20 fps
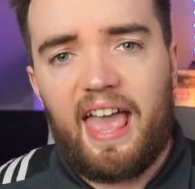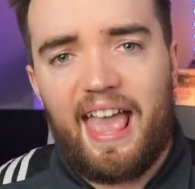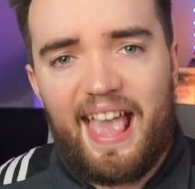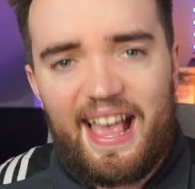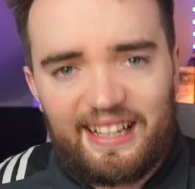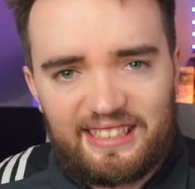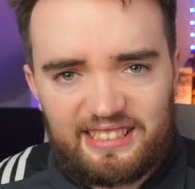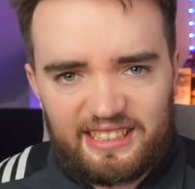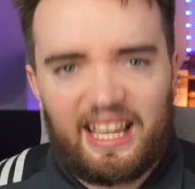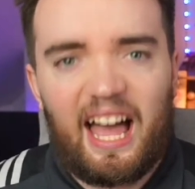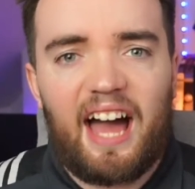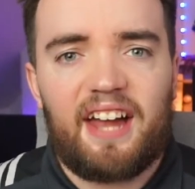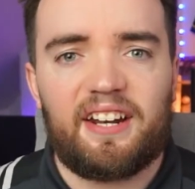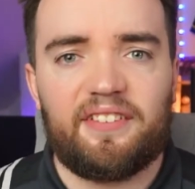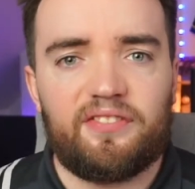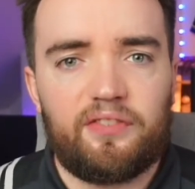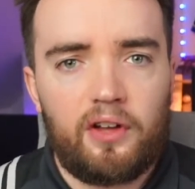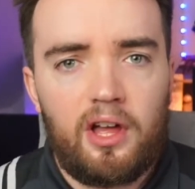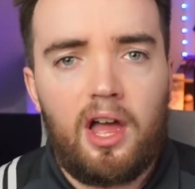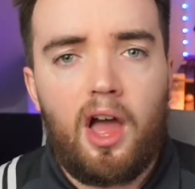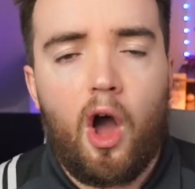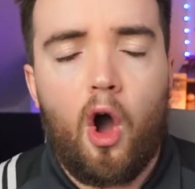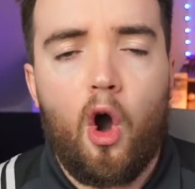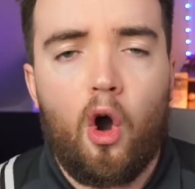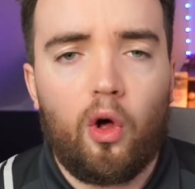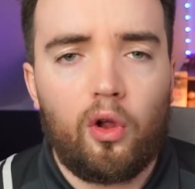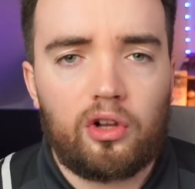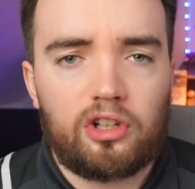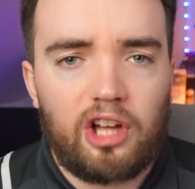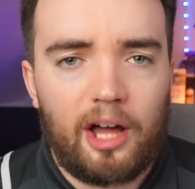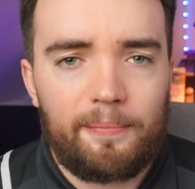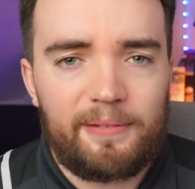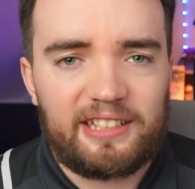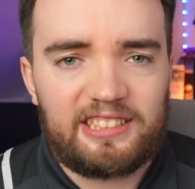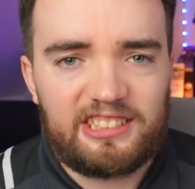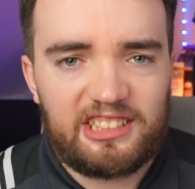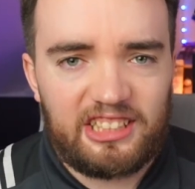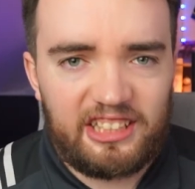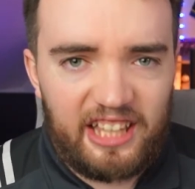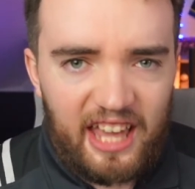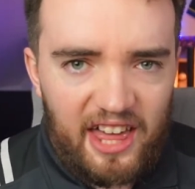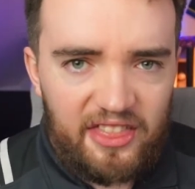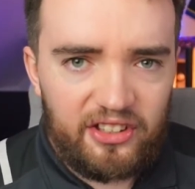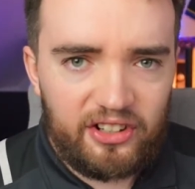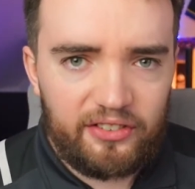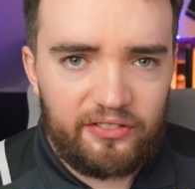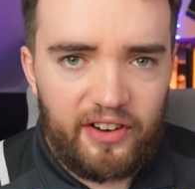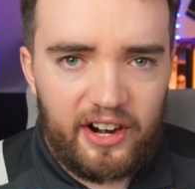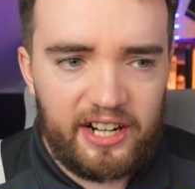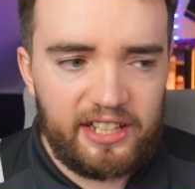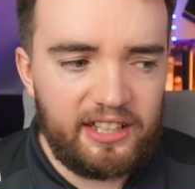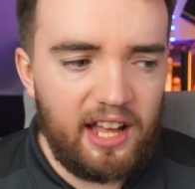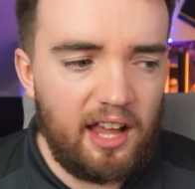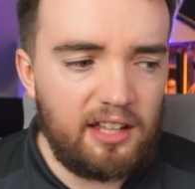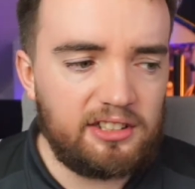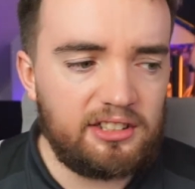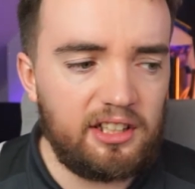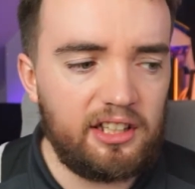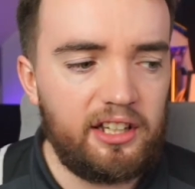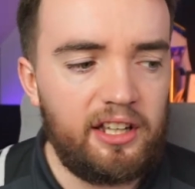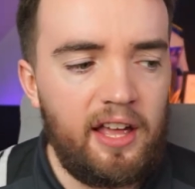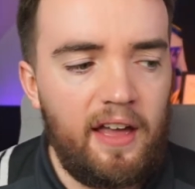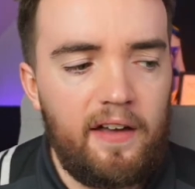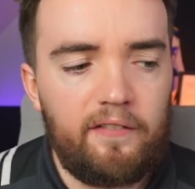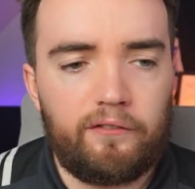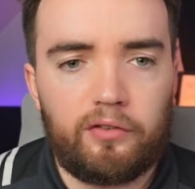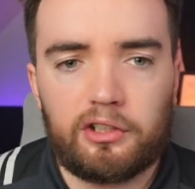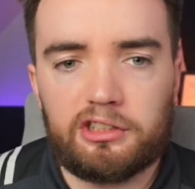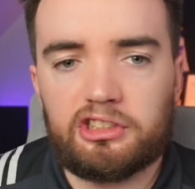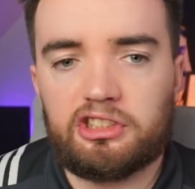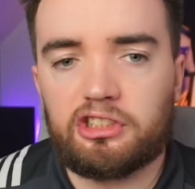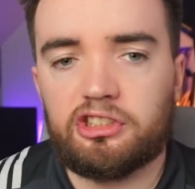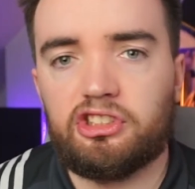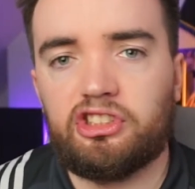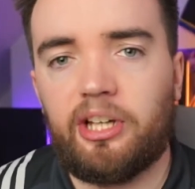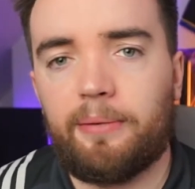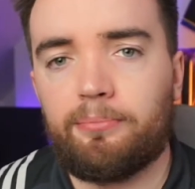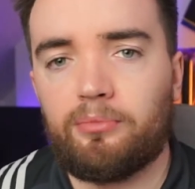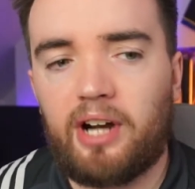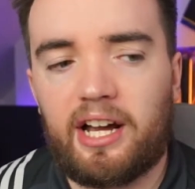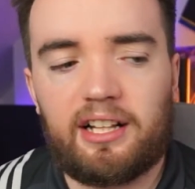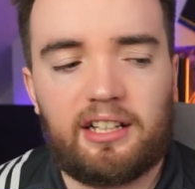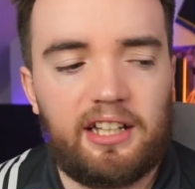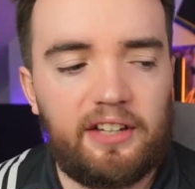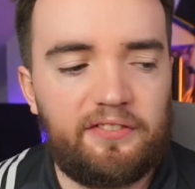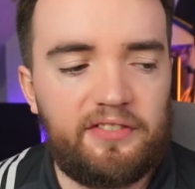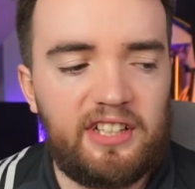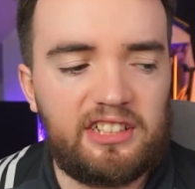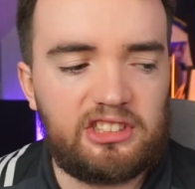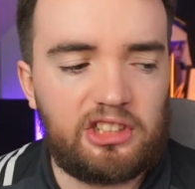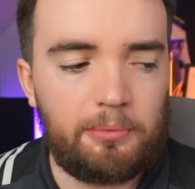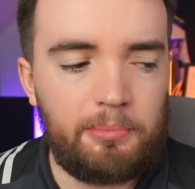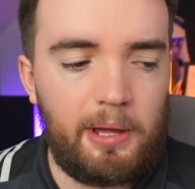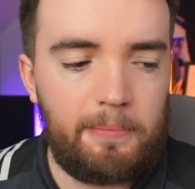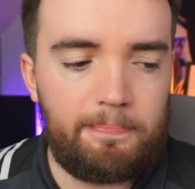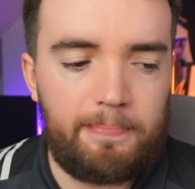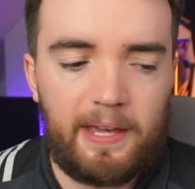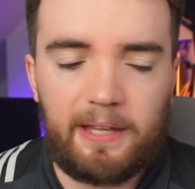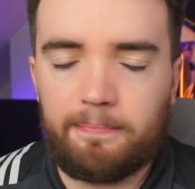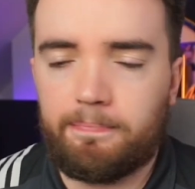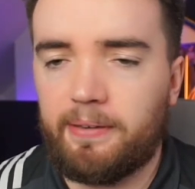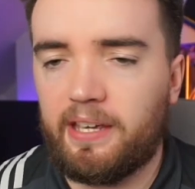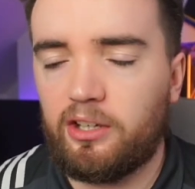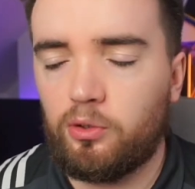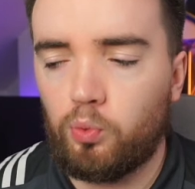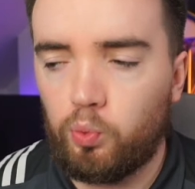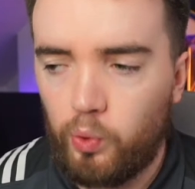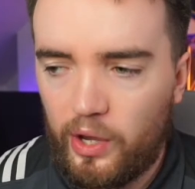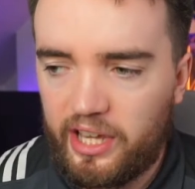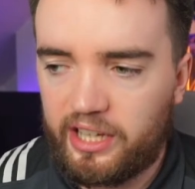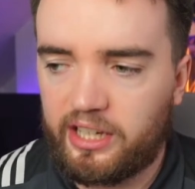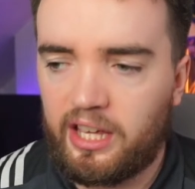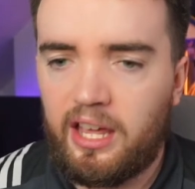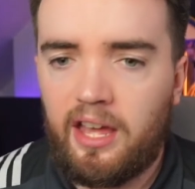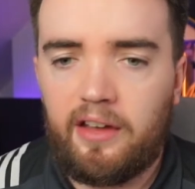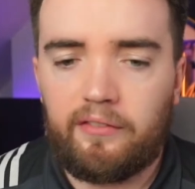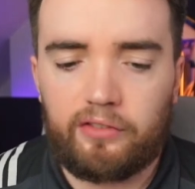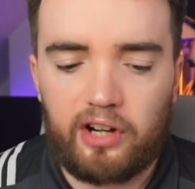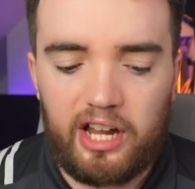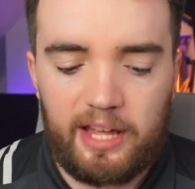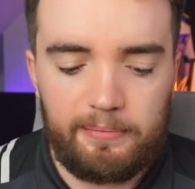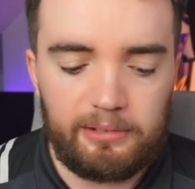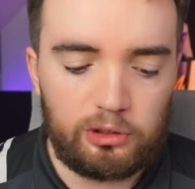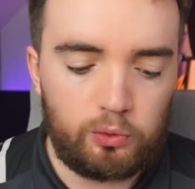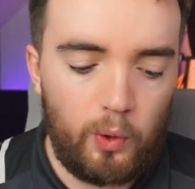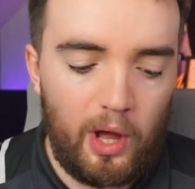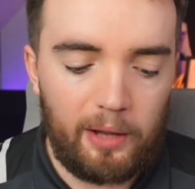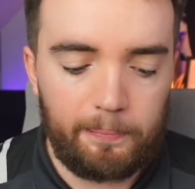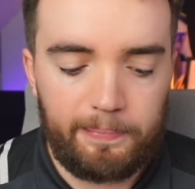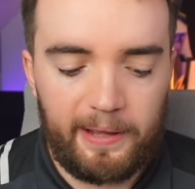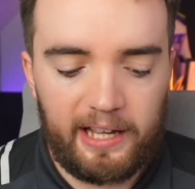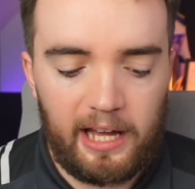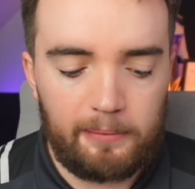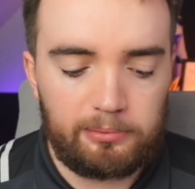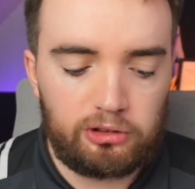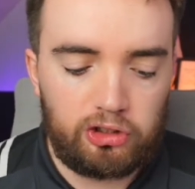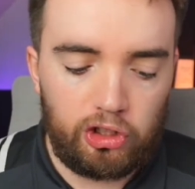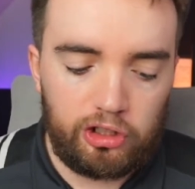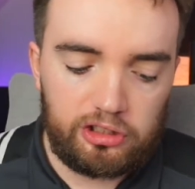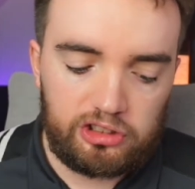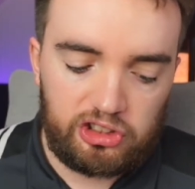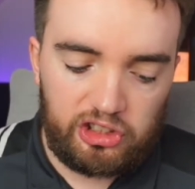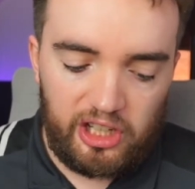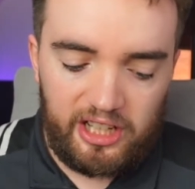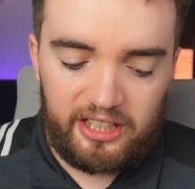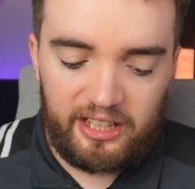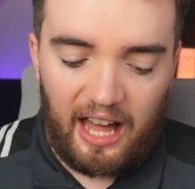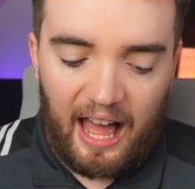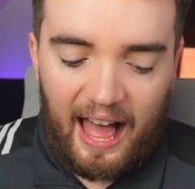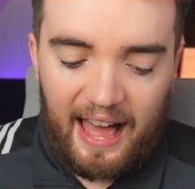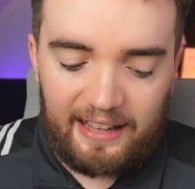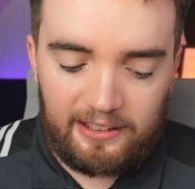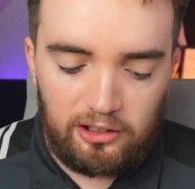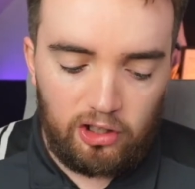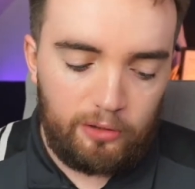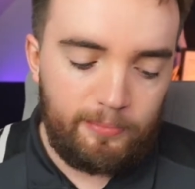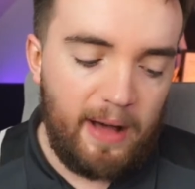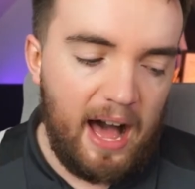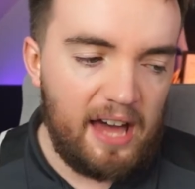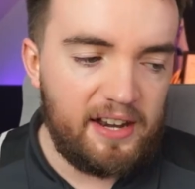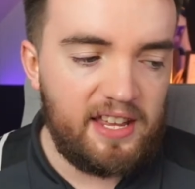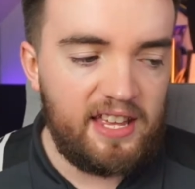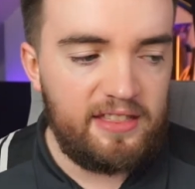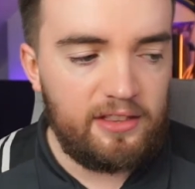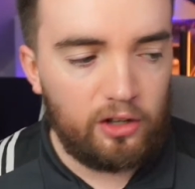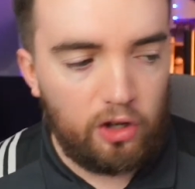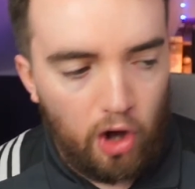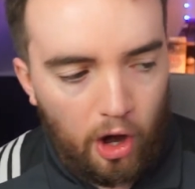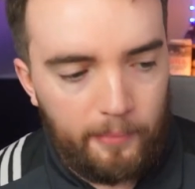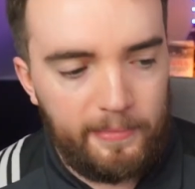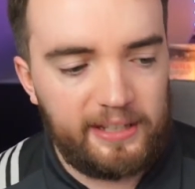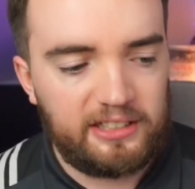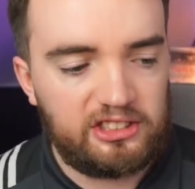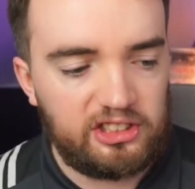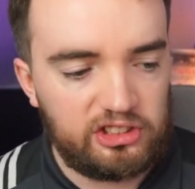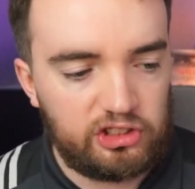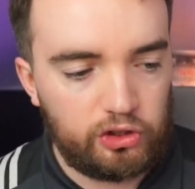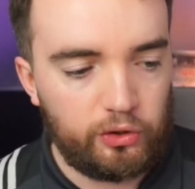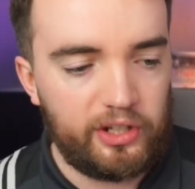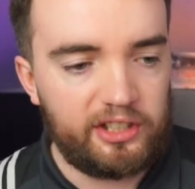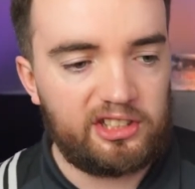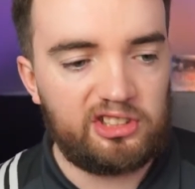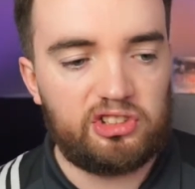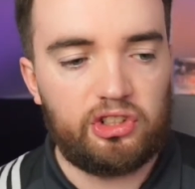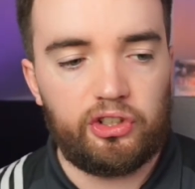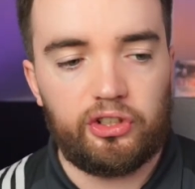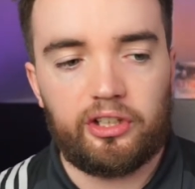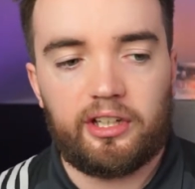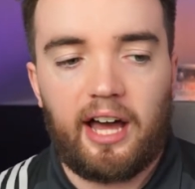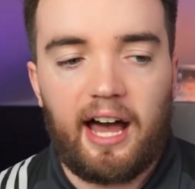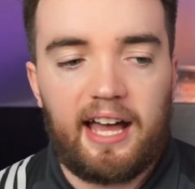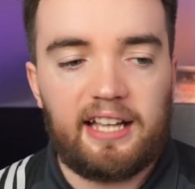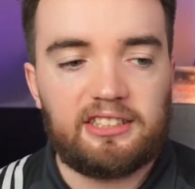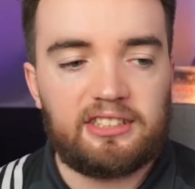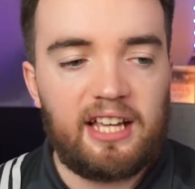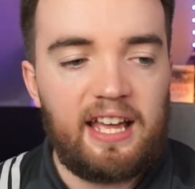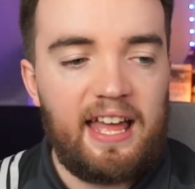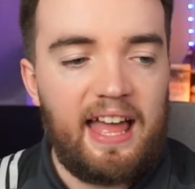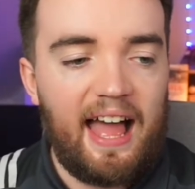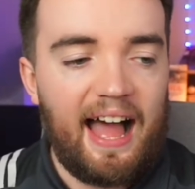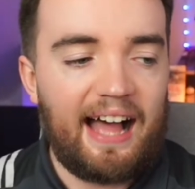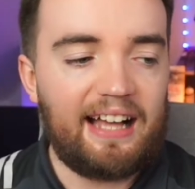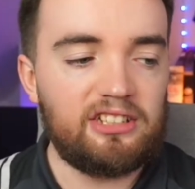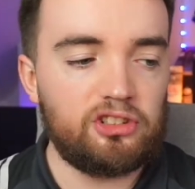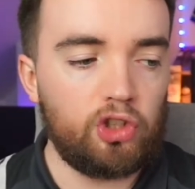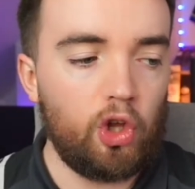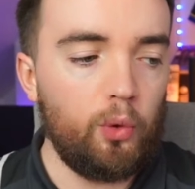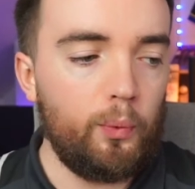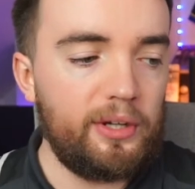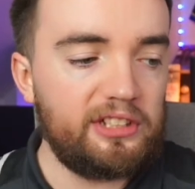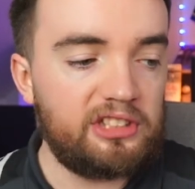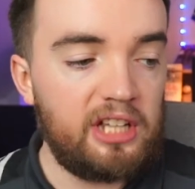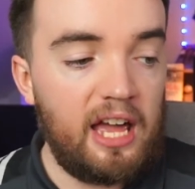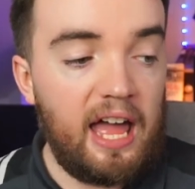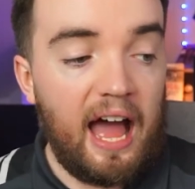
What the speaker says: It's kind of all coming together very nicely for Sir Jim Ratcliffe, and this is going to be a big, big week for him as well. Big ups to Sheed and Leman in the comments. It's great to see you guys, as always.